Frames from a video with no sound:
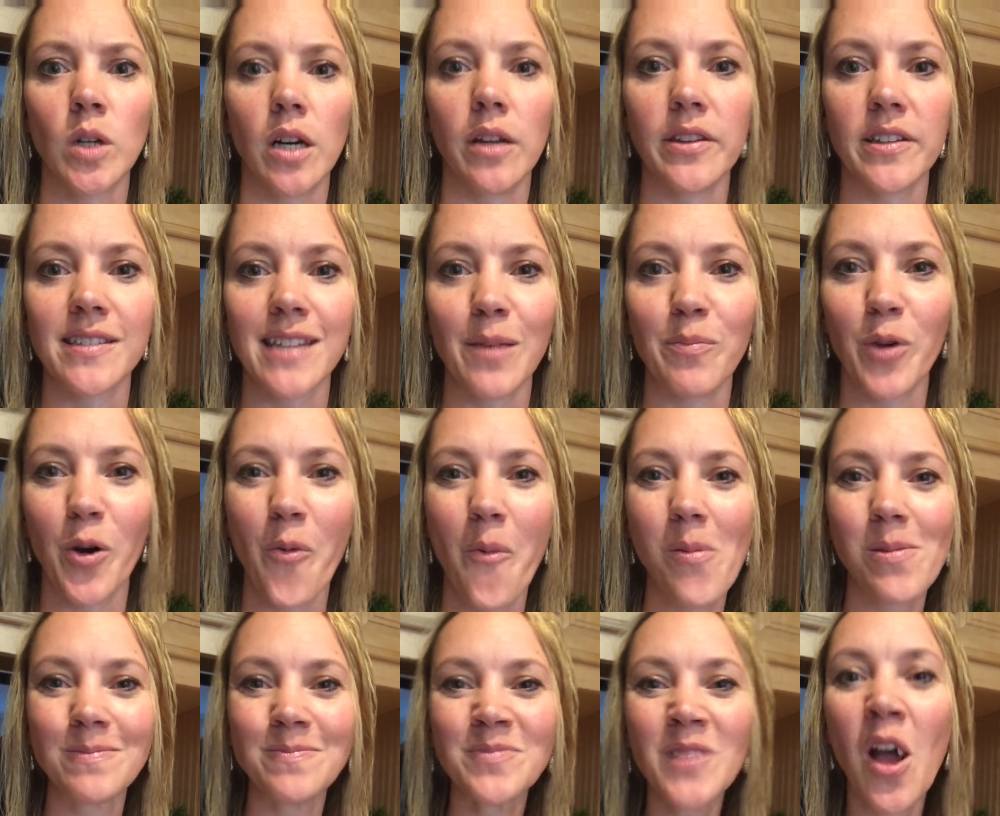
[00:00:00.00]
We're all in the same
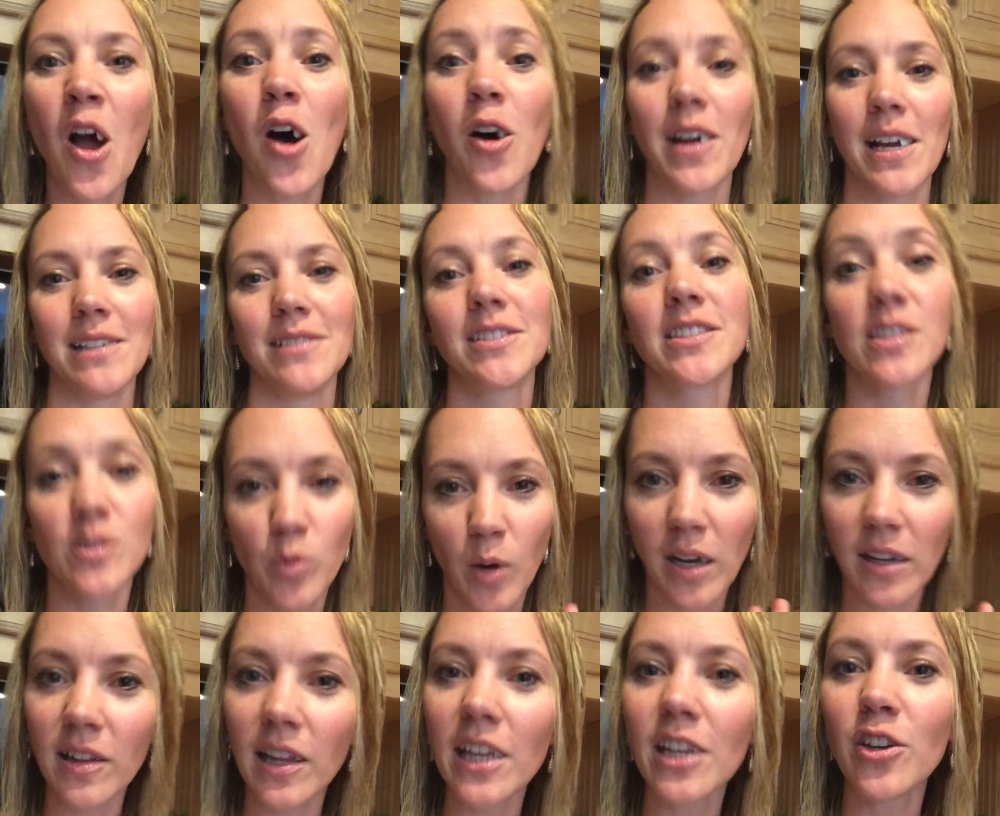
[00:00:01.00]
boat. Okay, just
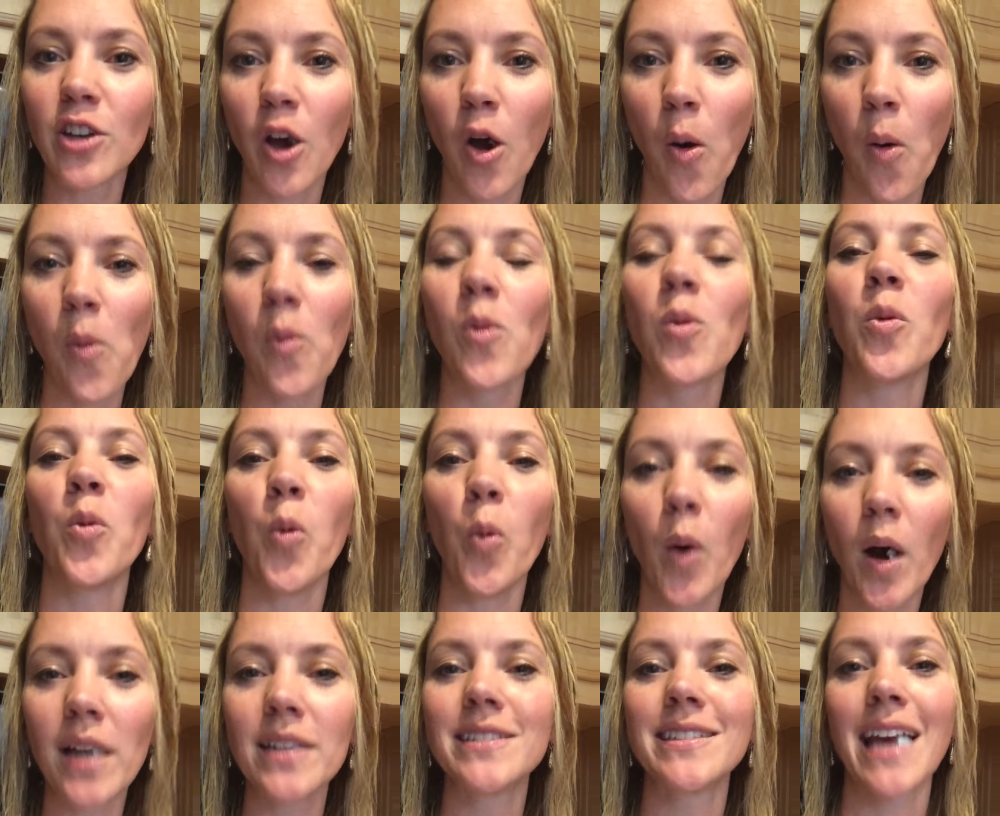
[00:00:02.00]
wanted to let you know
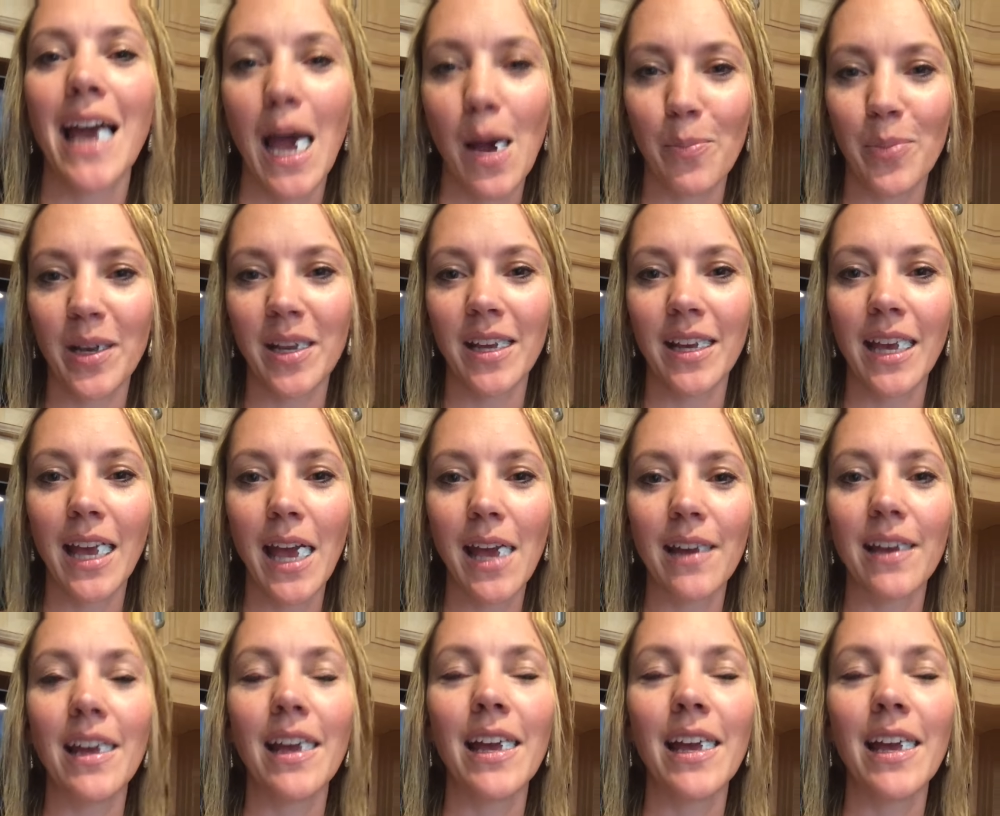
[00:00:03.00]
what's happening